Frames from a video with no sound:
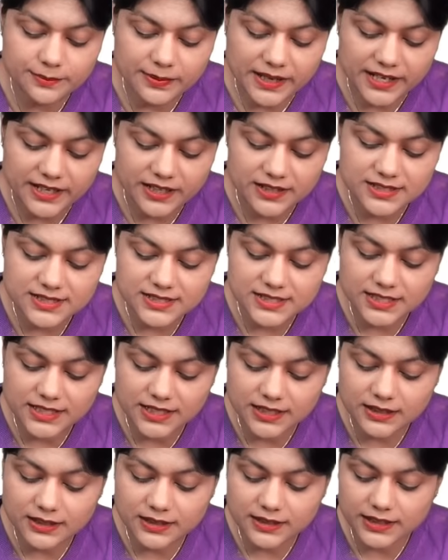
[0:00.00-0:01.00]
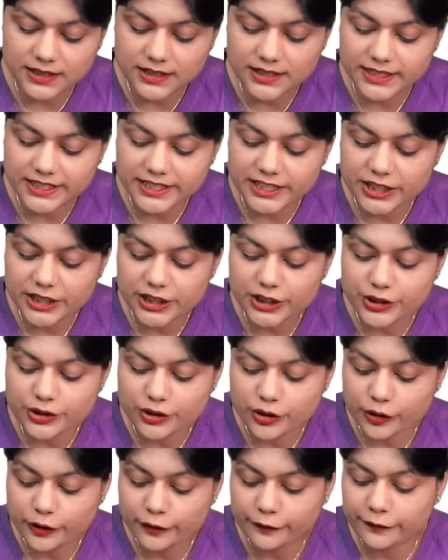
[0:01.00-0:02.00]
by a single layer
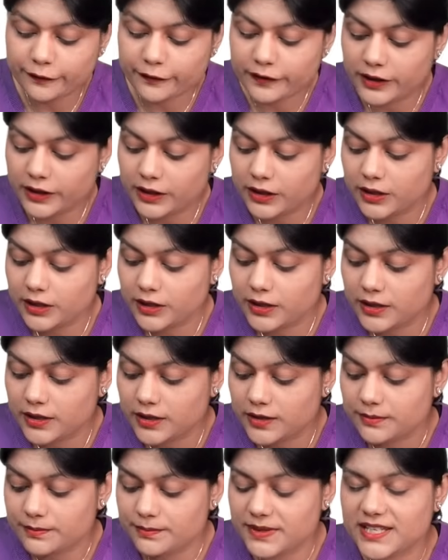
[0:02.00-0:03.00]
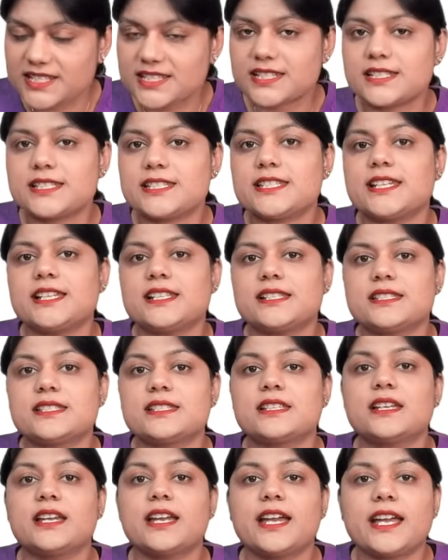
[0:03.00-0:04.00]
of basal cells
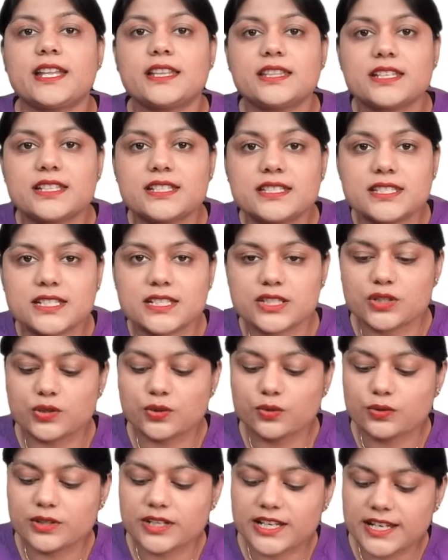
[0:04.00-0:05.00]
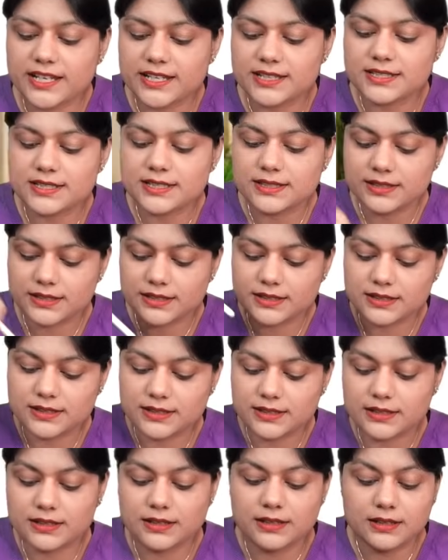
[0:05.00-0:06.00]
and this is known as
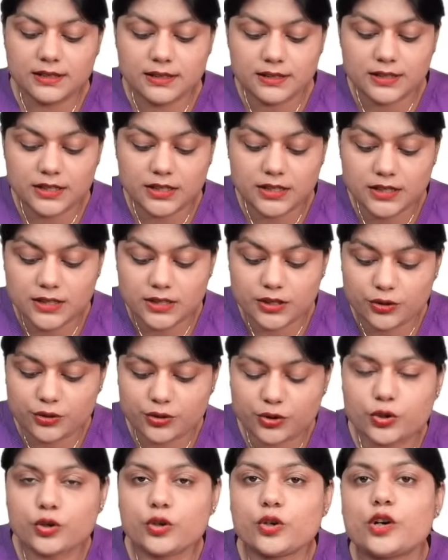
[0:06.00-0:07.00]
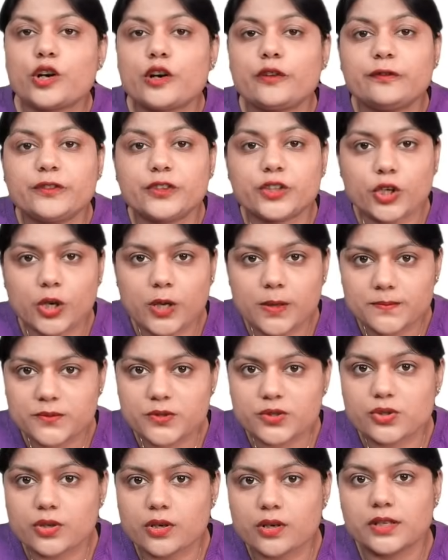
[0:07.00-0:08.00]
row of
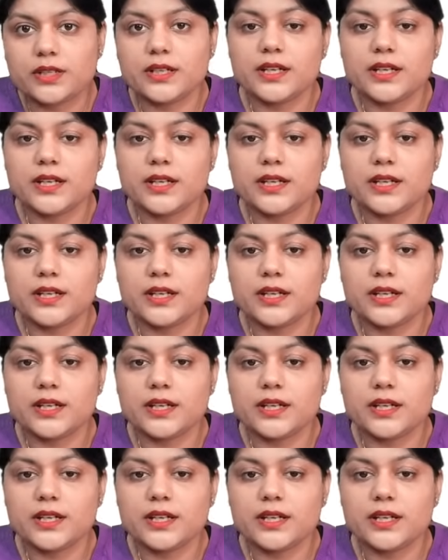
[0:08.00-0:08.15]
tombstone